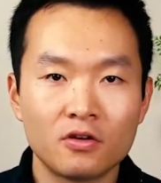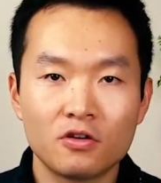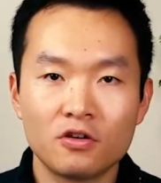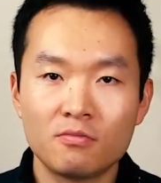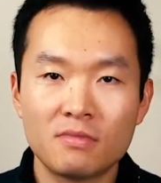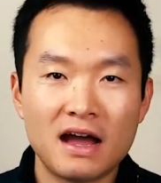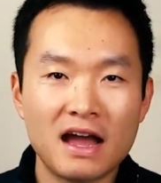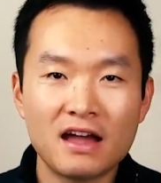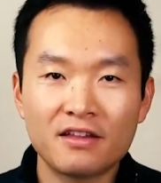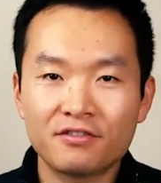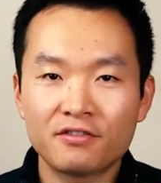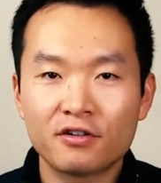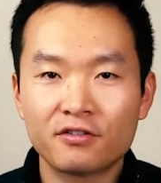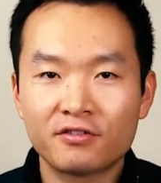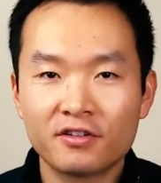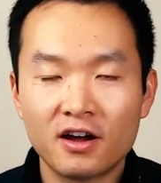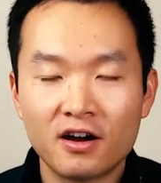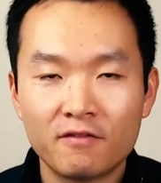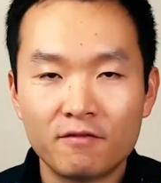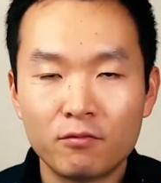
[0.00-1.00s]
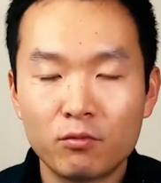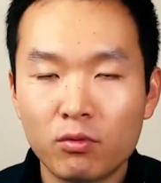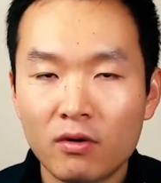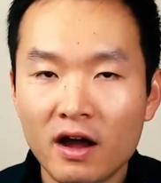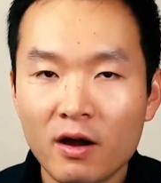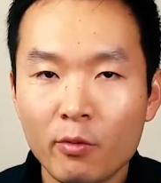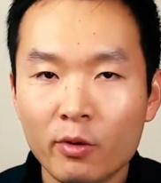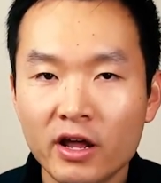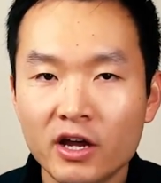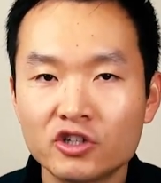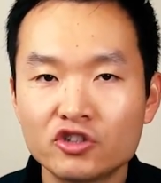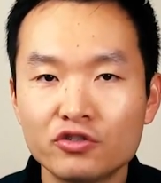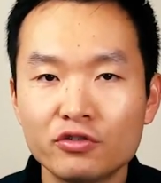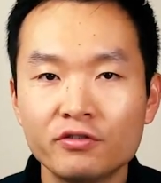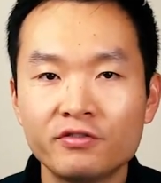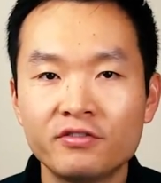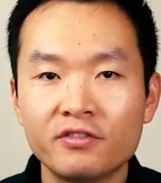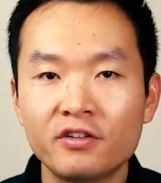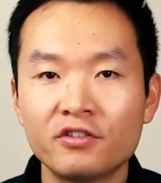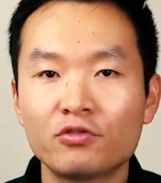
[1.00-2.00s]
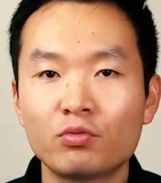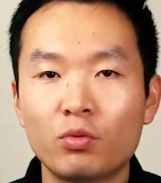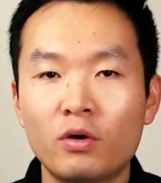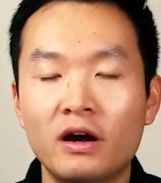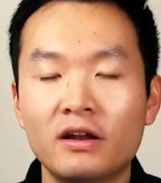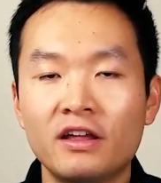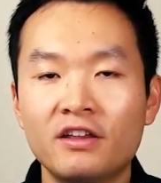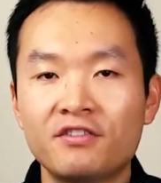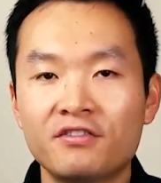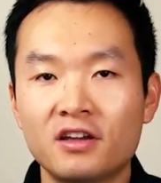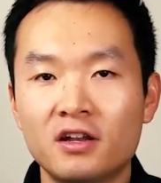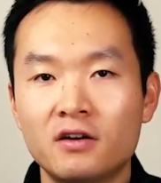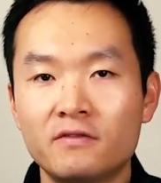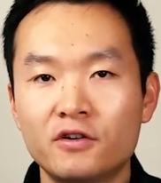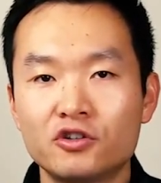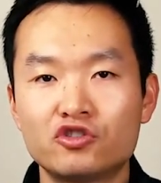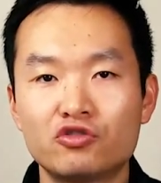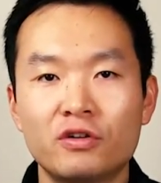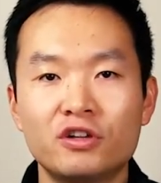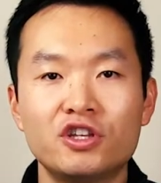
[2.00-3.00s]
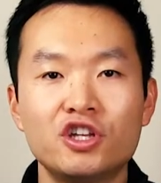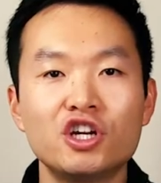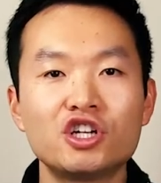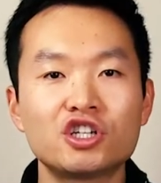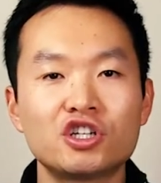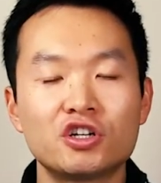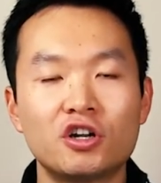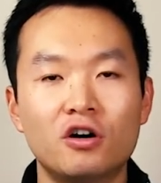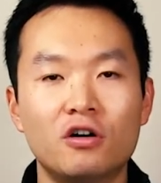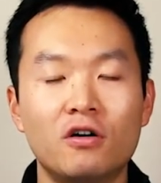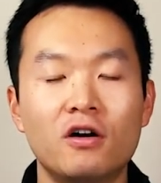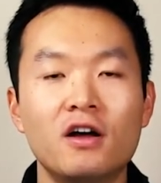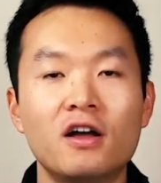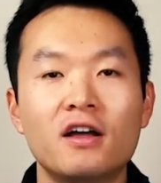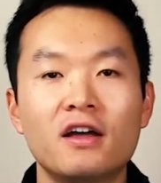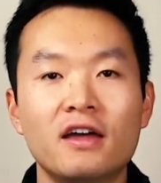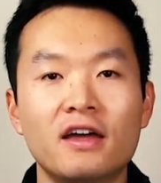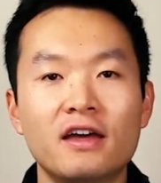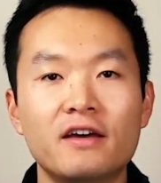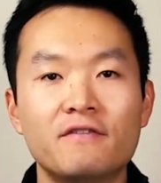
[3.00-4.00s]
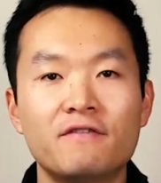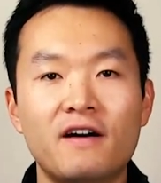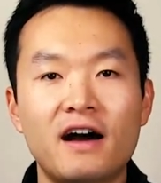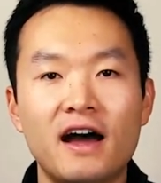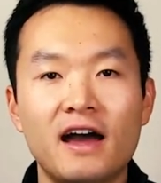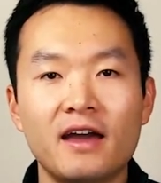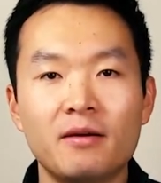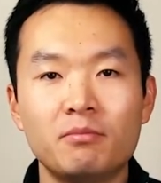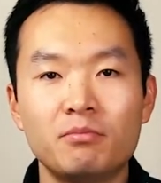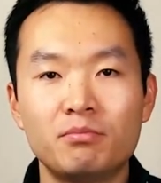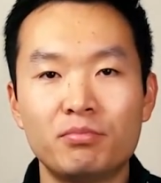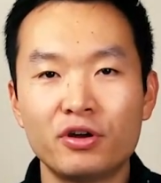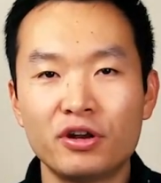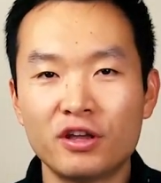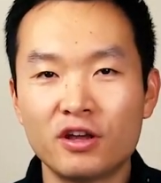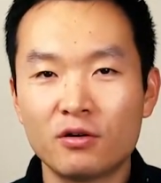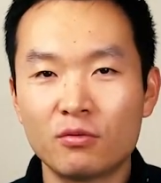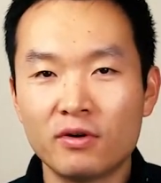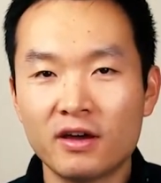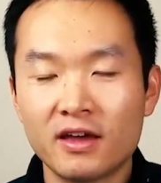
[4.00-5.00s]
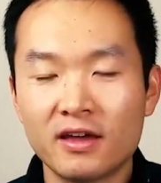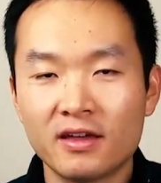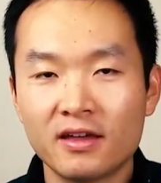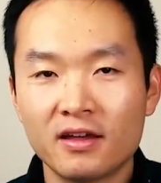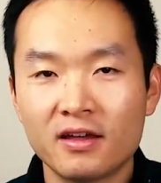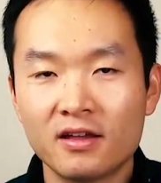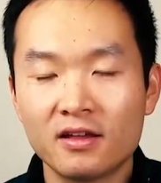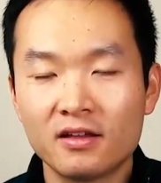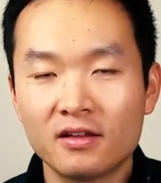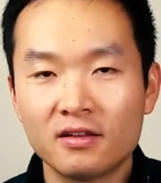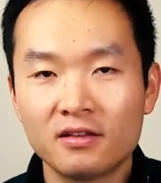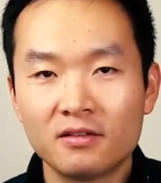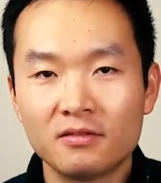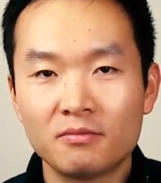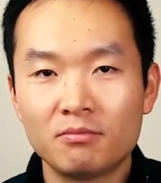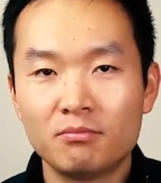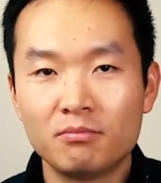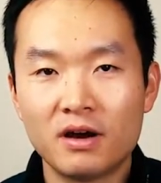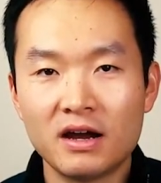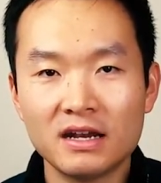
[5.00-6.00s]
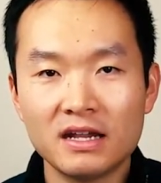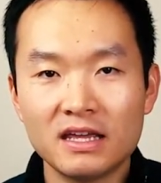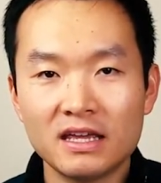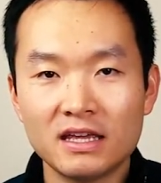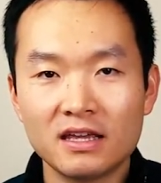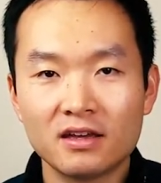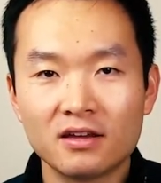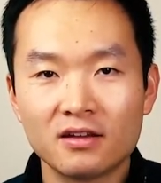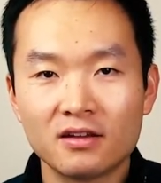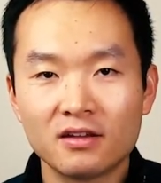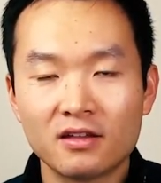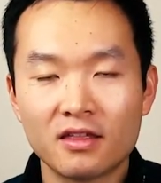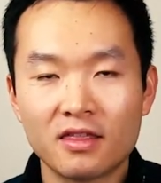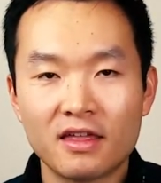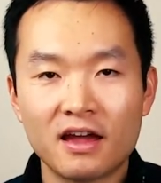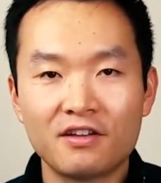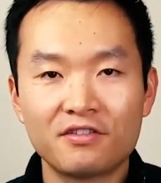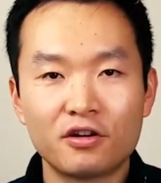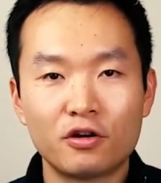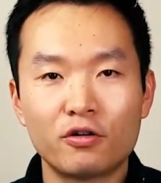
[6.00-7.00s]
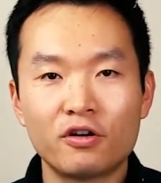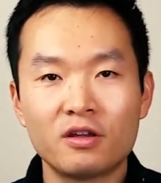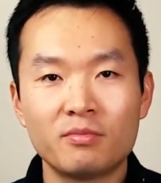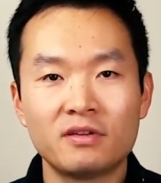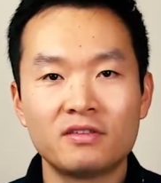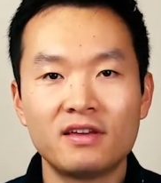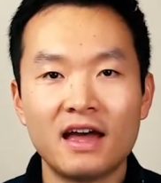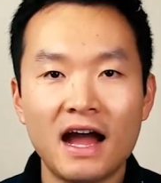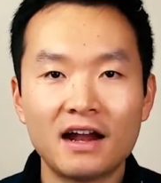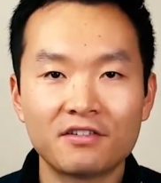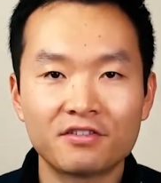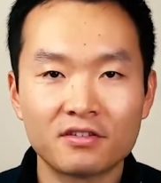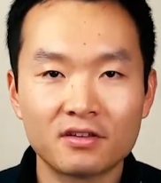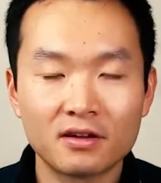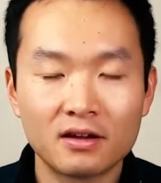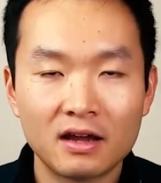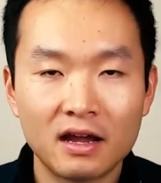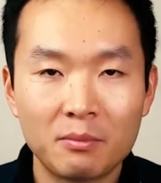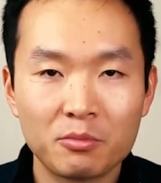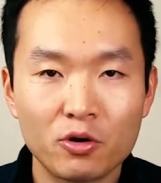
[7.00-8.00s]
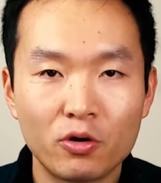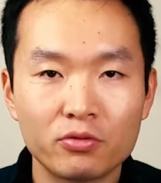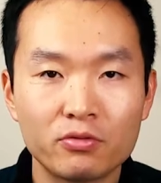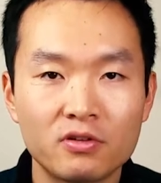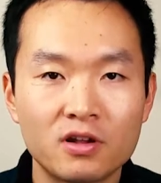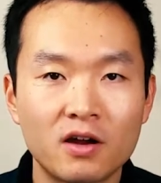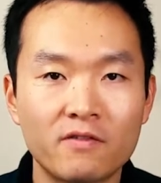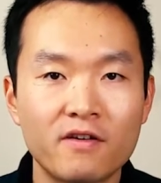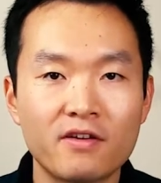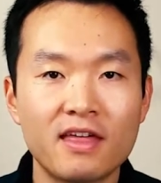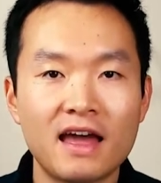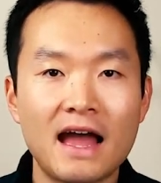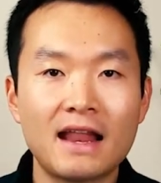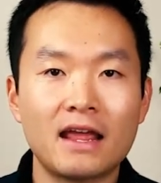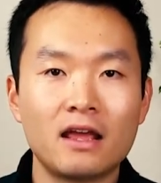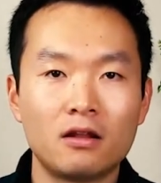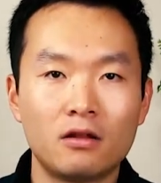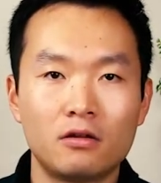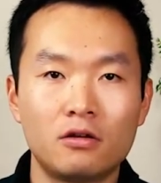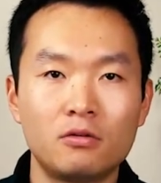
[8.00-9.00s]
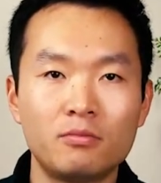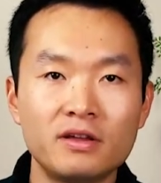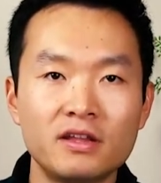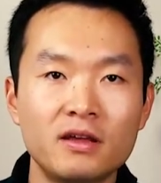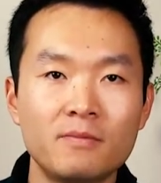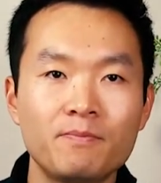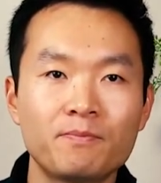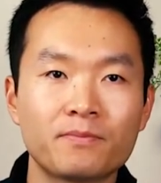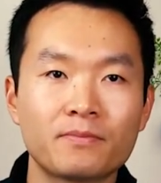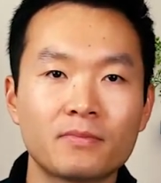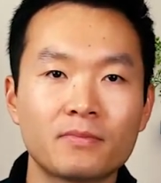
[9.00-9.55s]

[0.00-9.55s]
You might ask yourself, why would I choose this one instead of a traditional if I'm putting away money that's already been taxed? I'm going to cover that in a little bit.